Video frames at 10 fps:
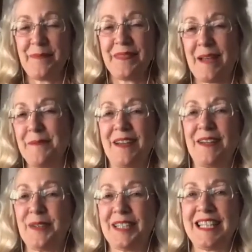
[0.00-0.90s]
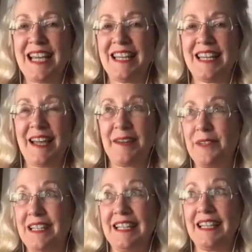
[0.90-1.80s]
I'm not good yet at
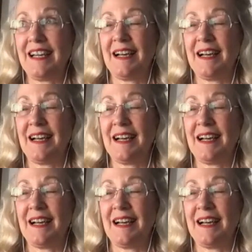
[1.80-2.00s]
reading,